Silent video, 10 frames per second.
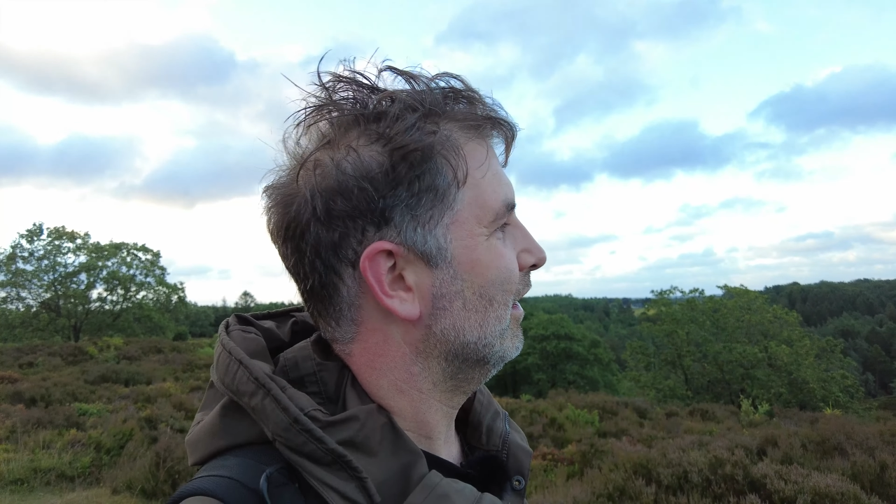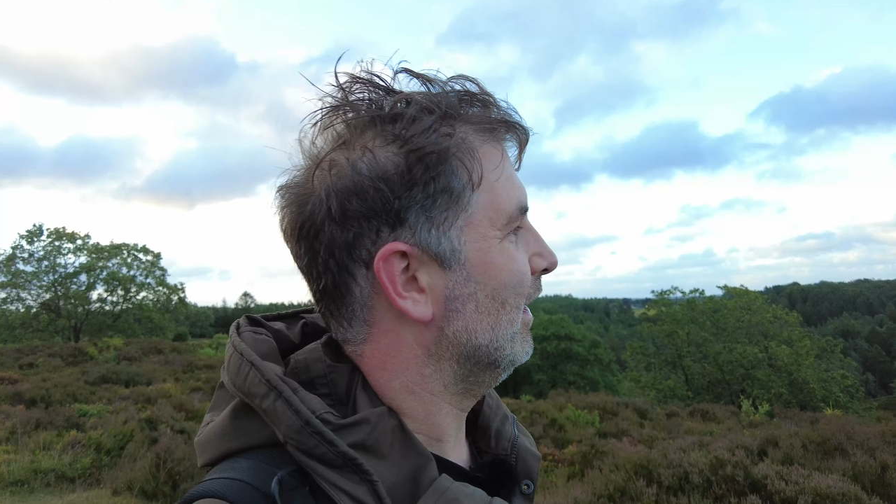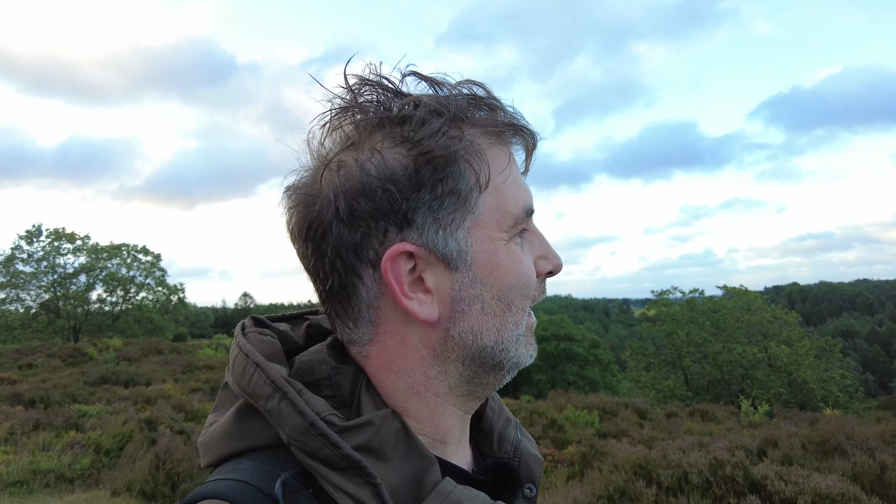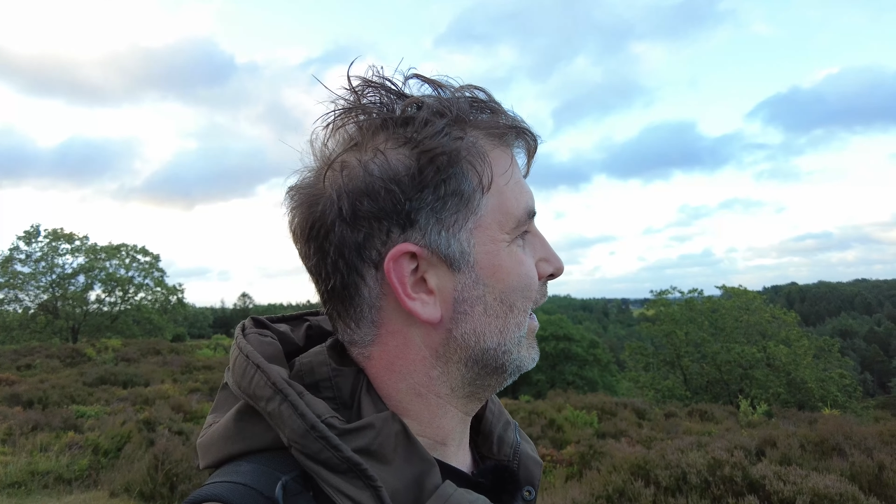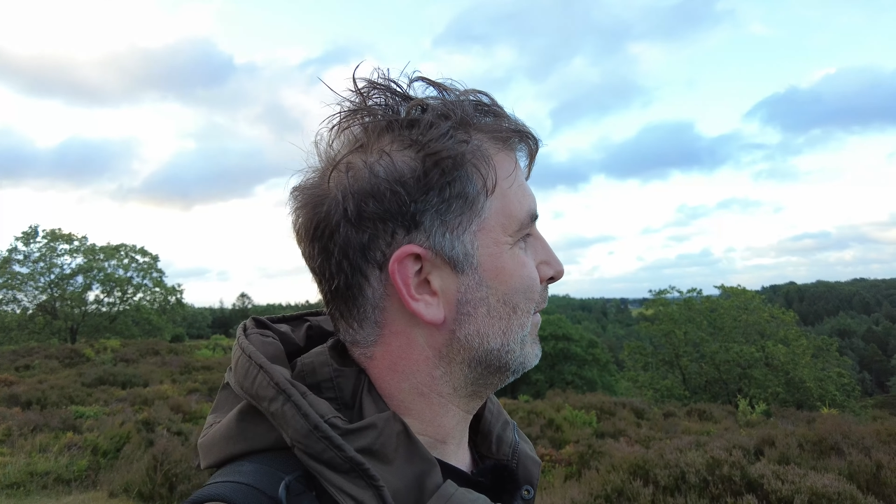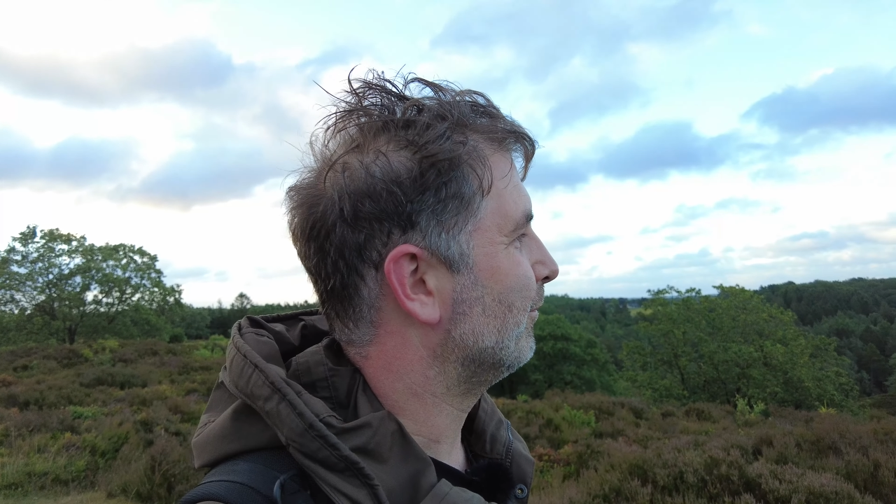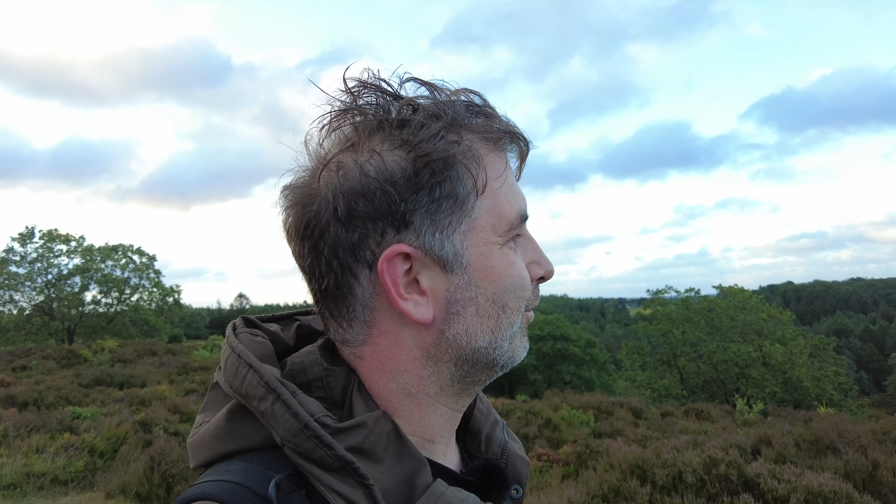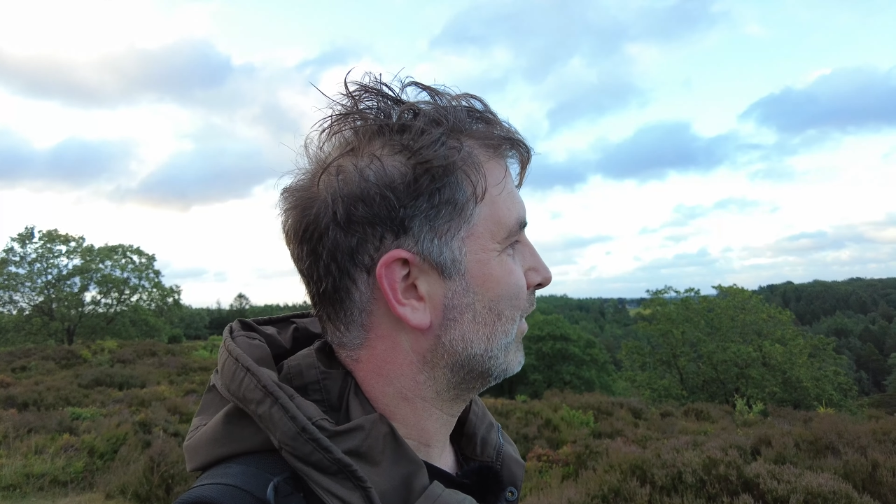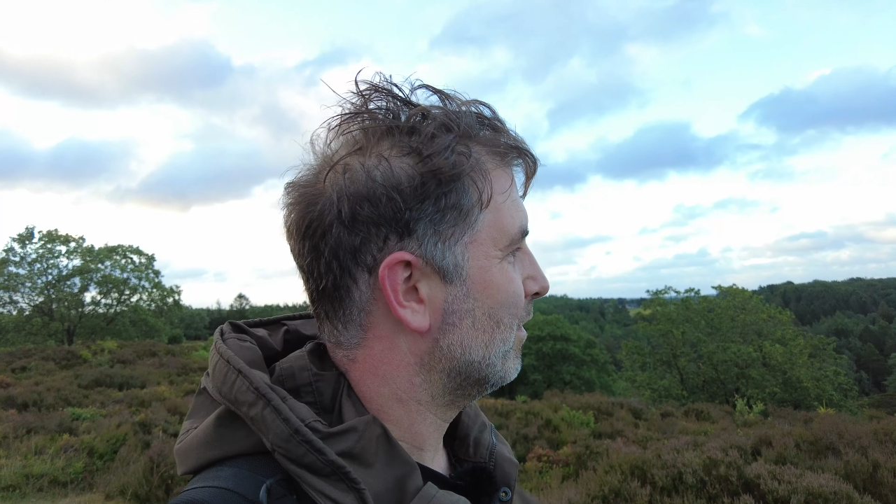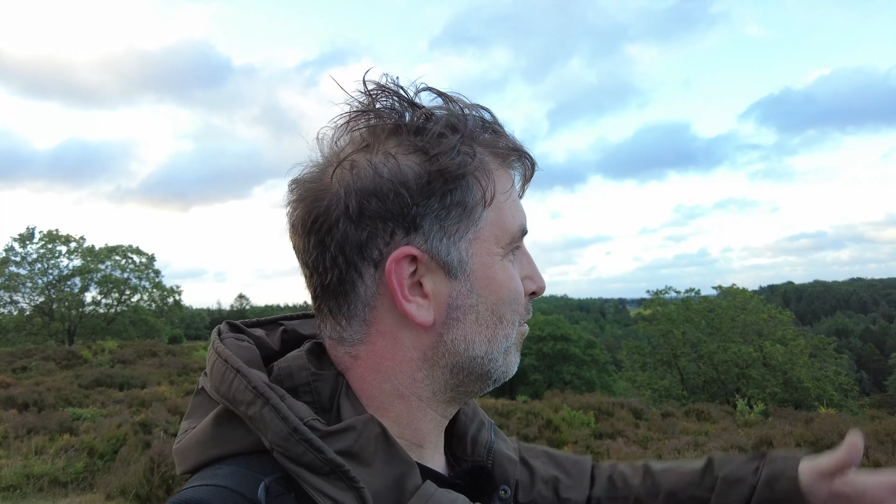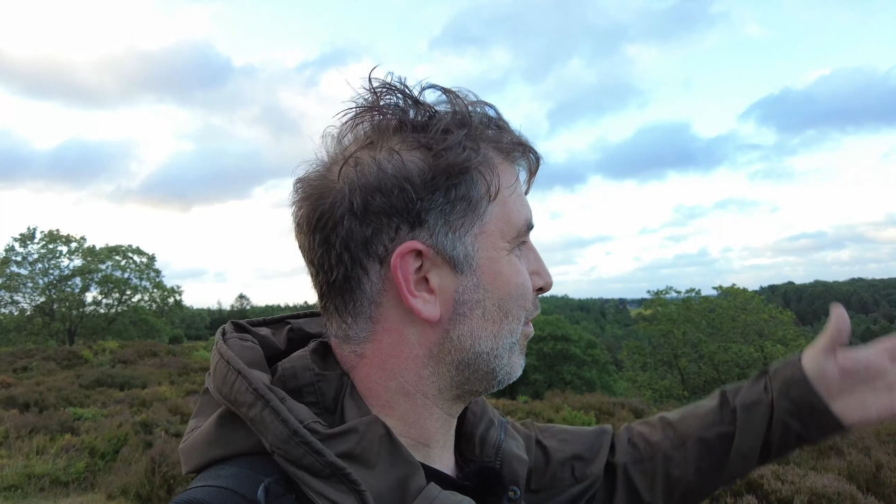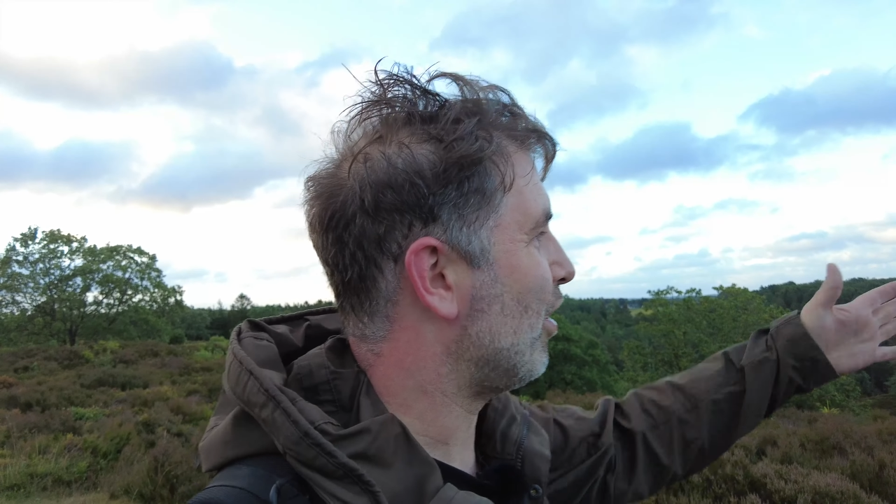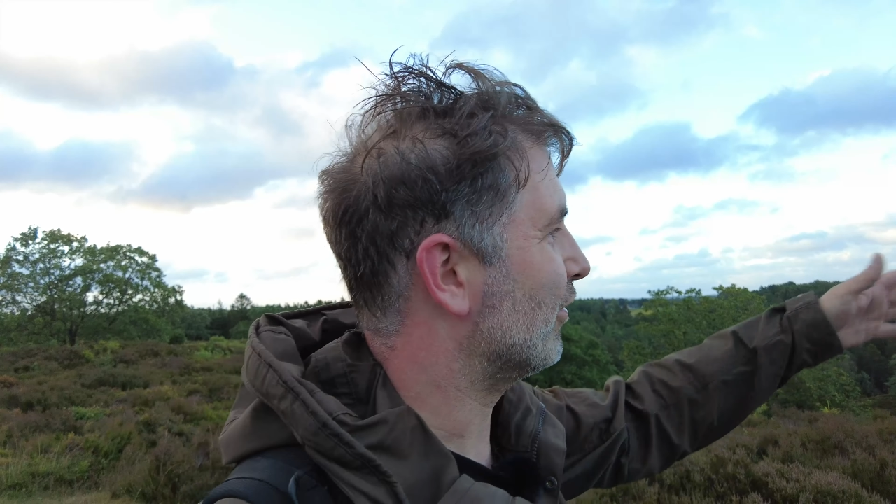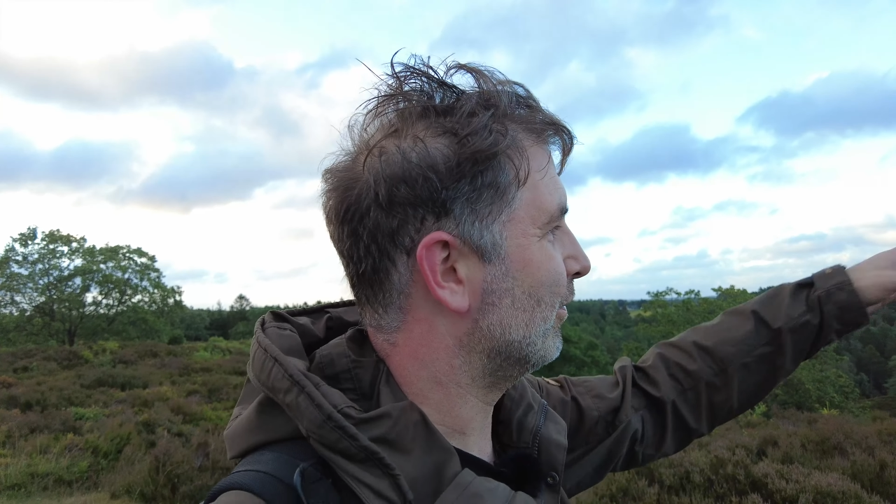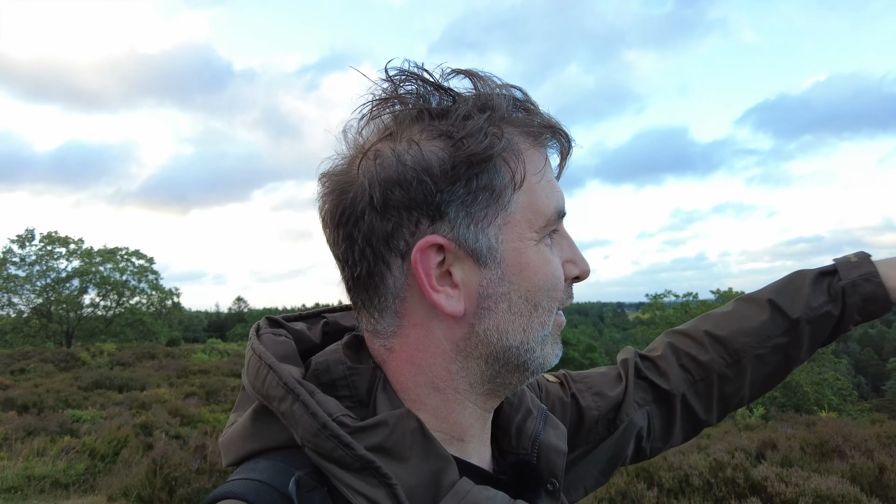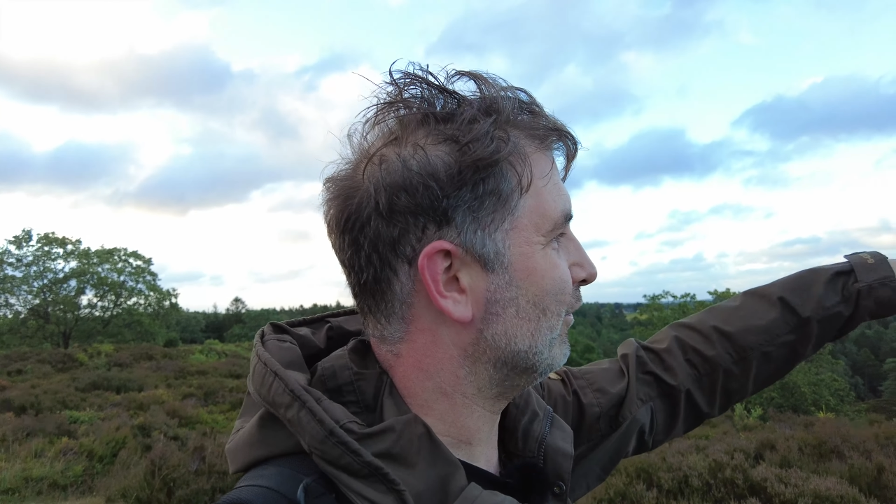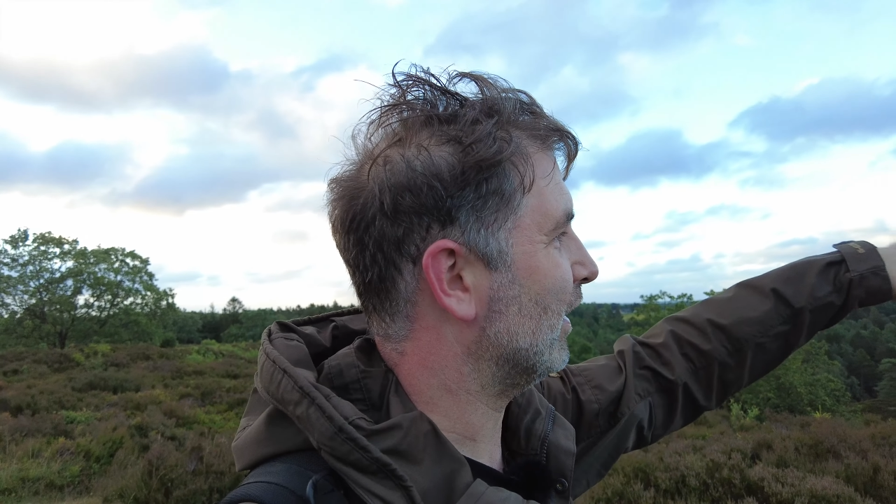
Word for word: path with